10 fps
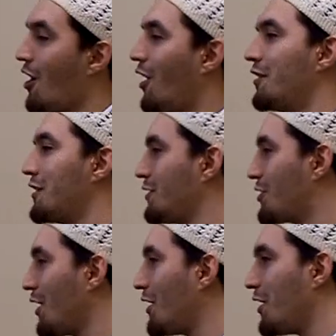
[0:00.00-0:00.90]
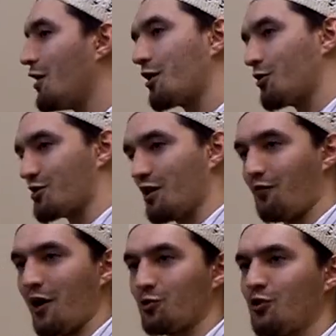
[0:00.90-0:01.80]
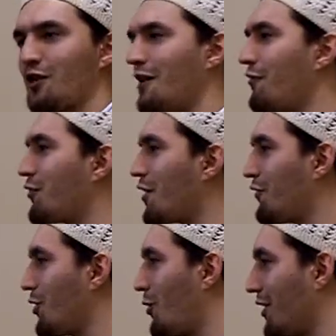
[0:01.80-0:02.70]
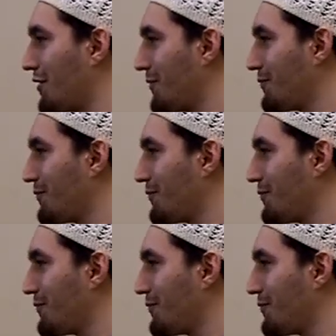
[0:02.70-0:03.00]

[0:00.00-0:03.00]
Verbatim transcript: And in Jannah, knock yourself out. You can have whatever you want.